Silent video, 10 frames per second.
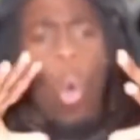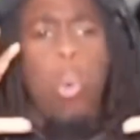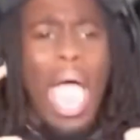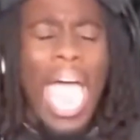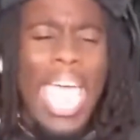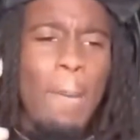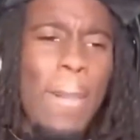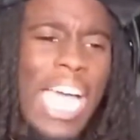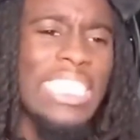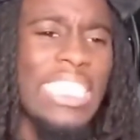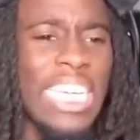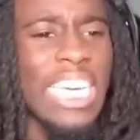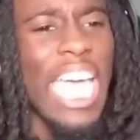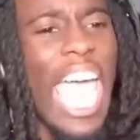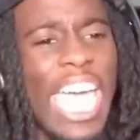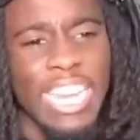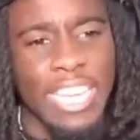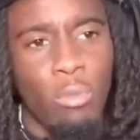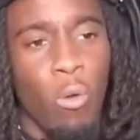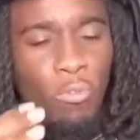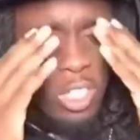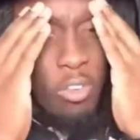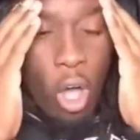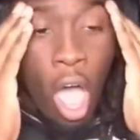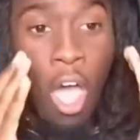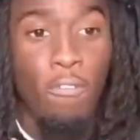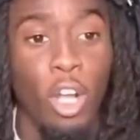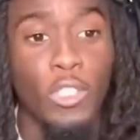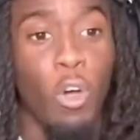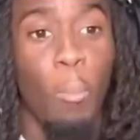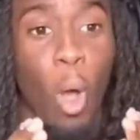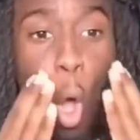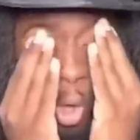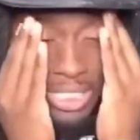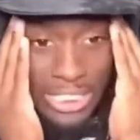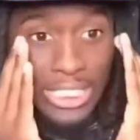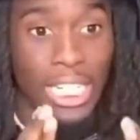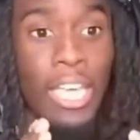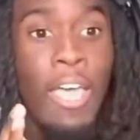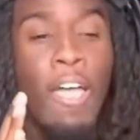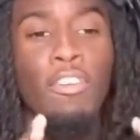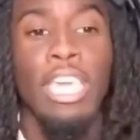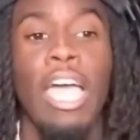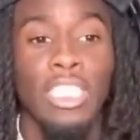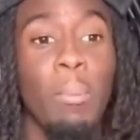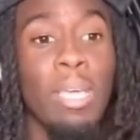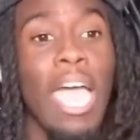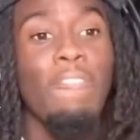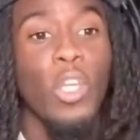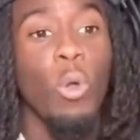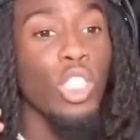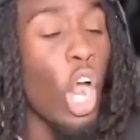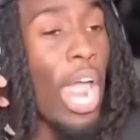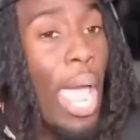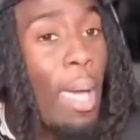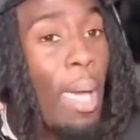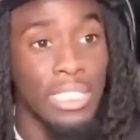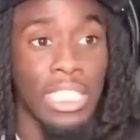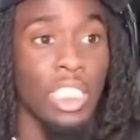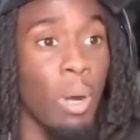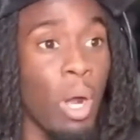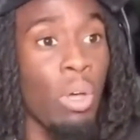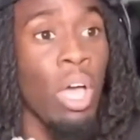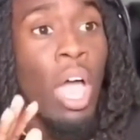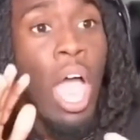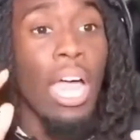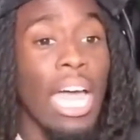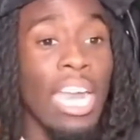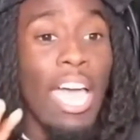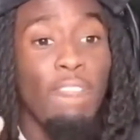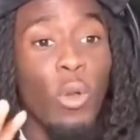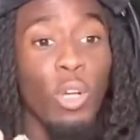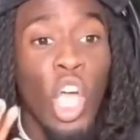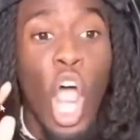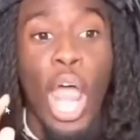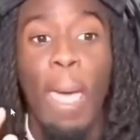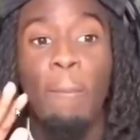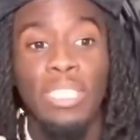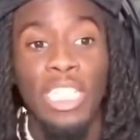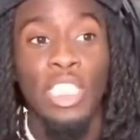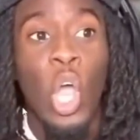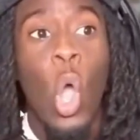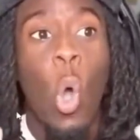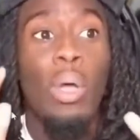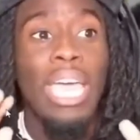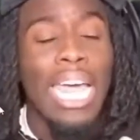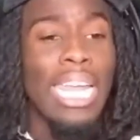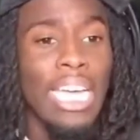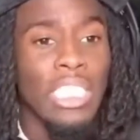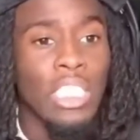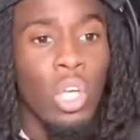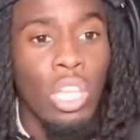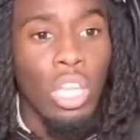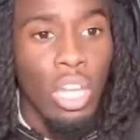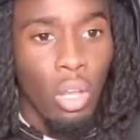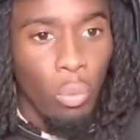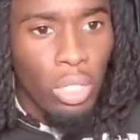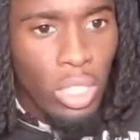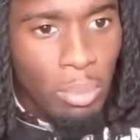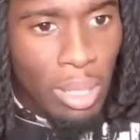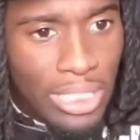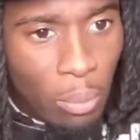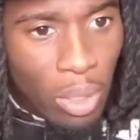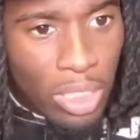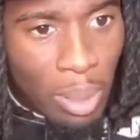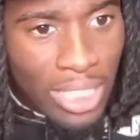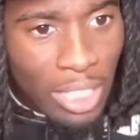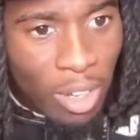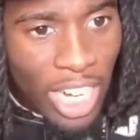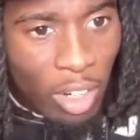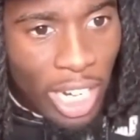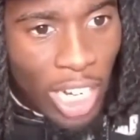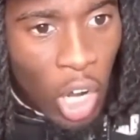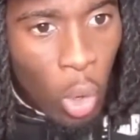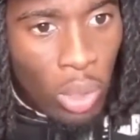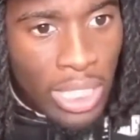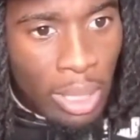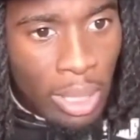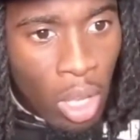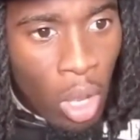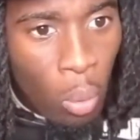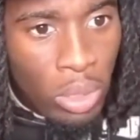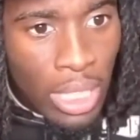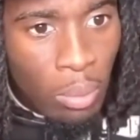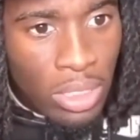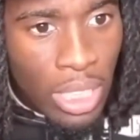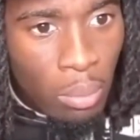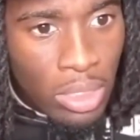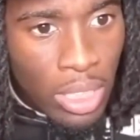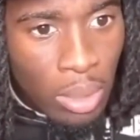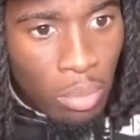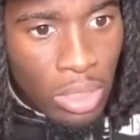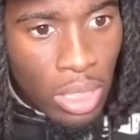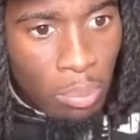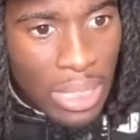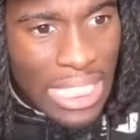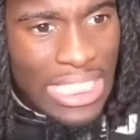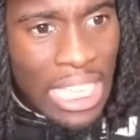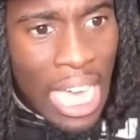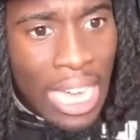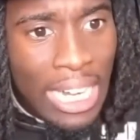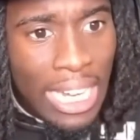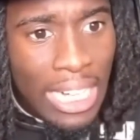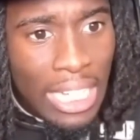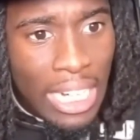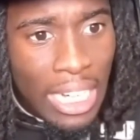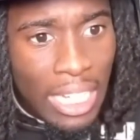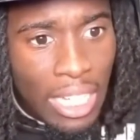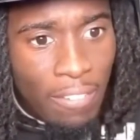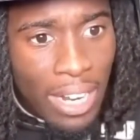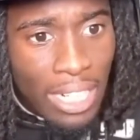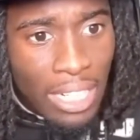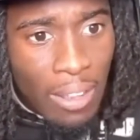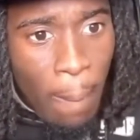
crazy. Am I seeing Adin? Well, first of all, first of all, bro, holy shit. Some of y'all viewers are N P Cs, bro. A lot of y'all viewers are N P Cs. When y'all niggas, look, what, what did somebody say? What did somebody say? Right here, right here. What's his name? What's his name? What's his name? What's his name? What's his name? Please, can I get it? Can I, can I find it?